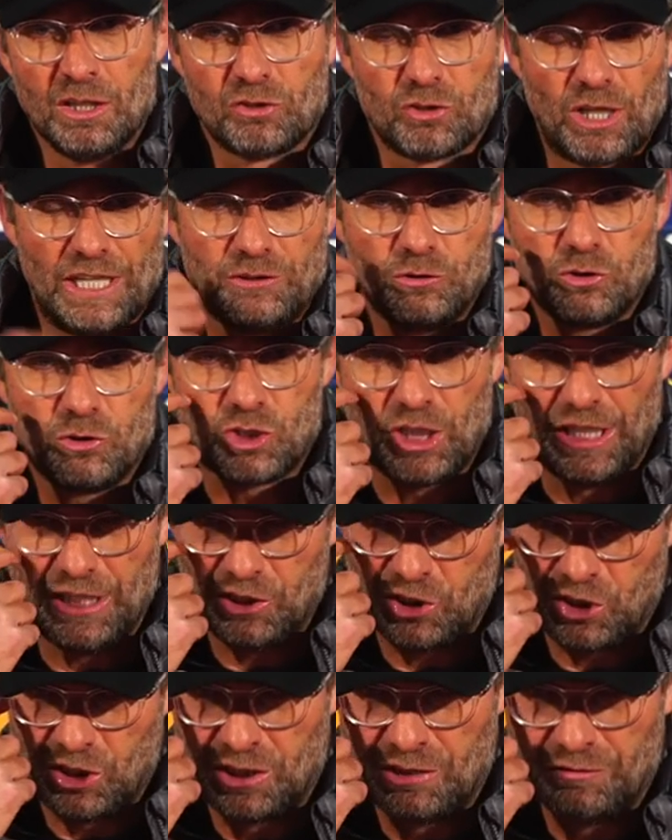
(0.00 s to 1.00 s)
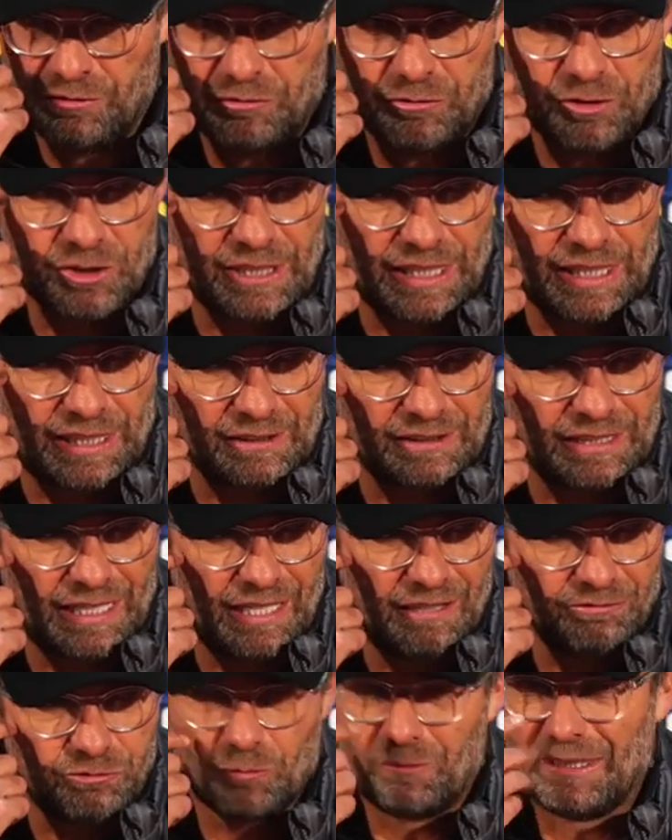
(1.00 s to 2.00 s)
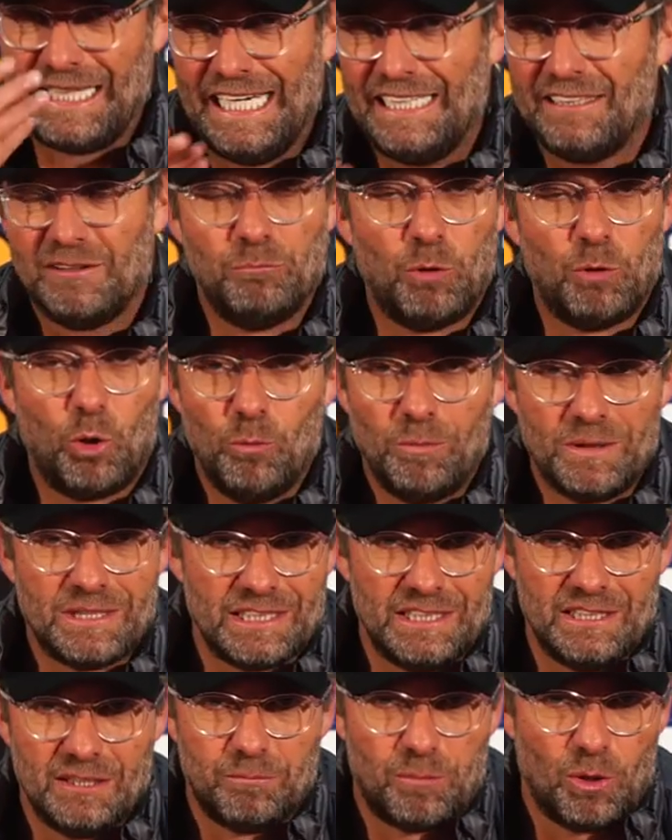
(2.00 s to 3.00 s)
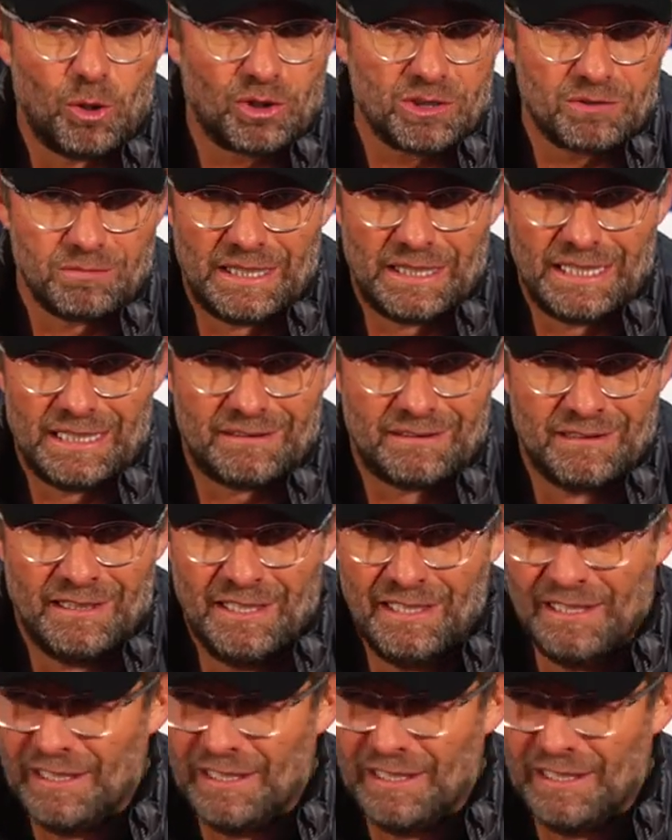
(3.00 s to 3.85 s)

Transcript: Tried to change for second half, so we had moments in the box. We had